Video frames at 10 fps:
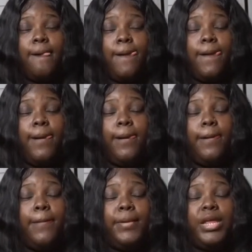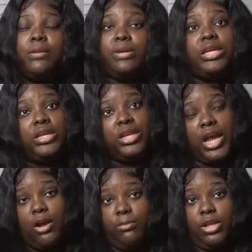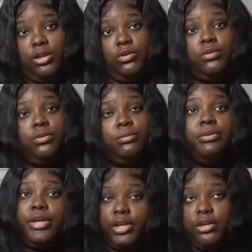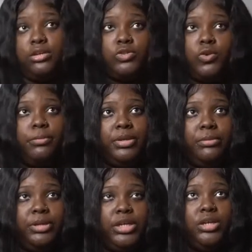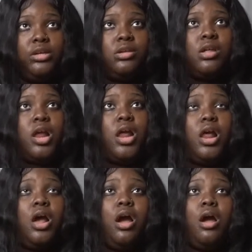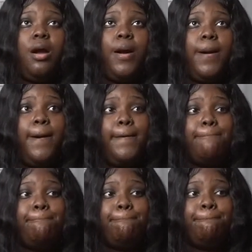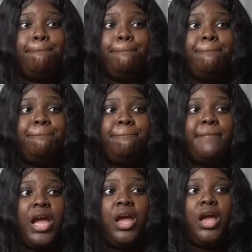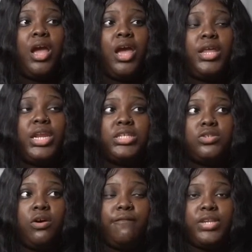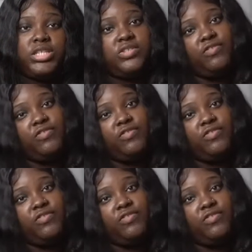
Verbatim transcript: Um, it'll be down below, but underscore Melia B. Um, and that's all for this